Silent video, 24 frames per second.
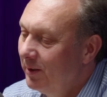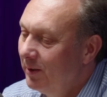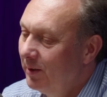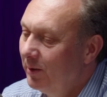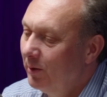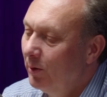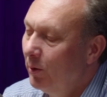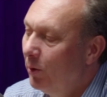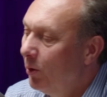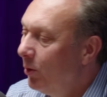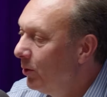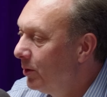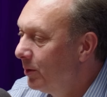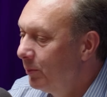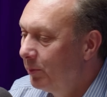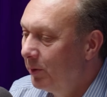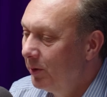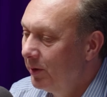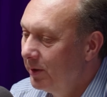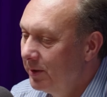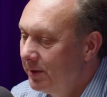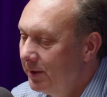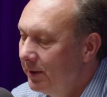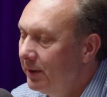all the
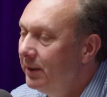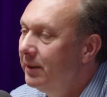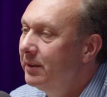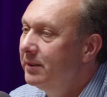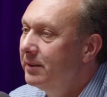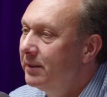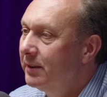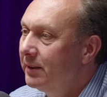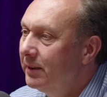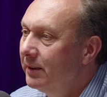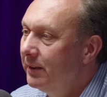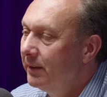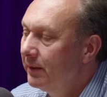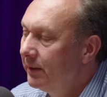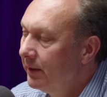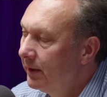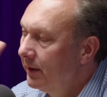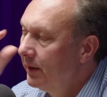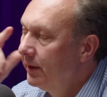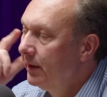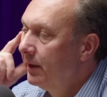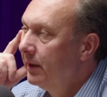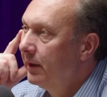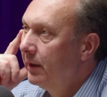policies,
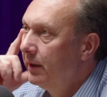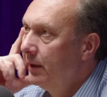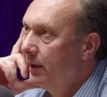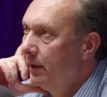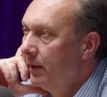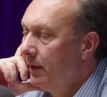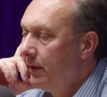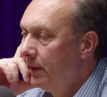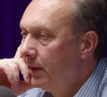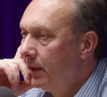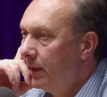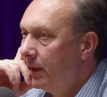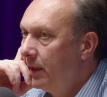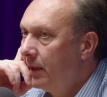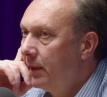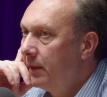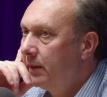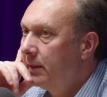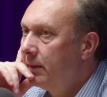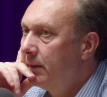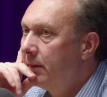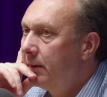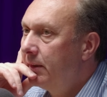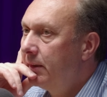
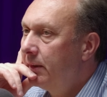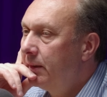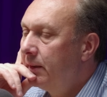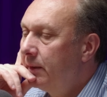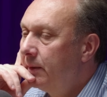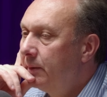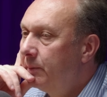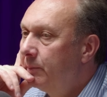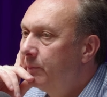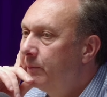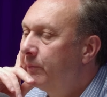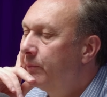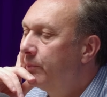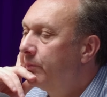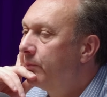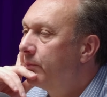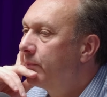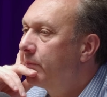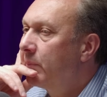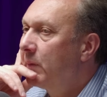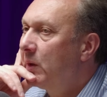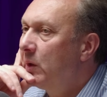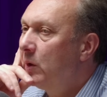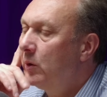and
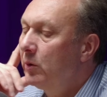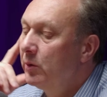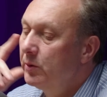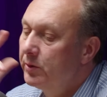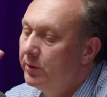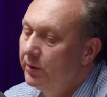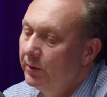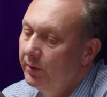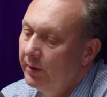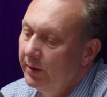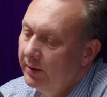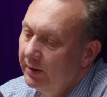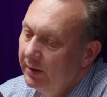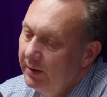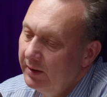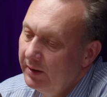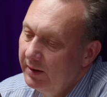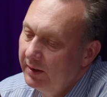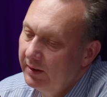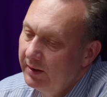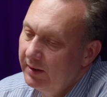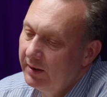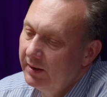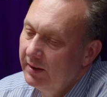also
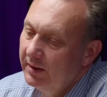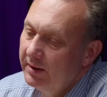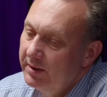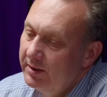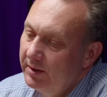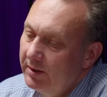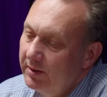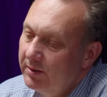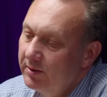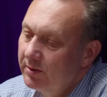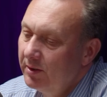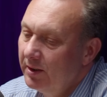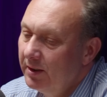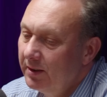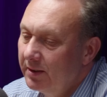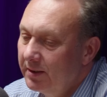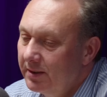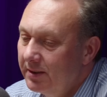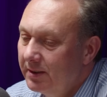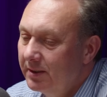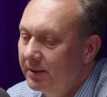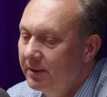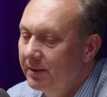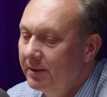in illicit
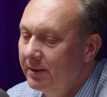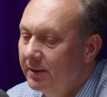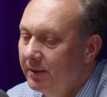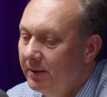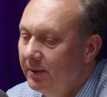drugs,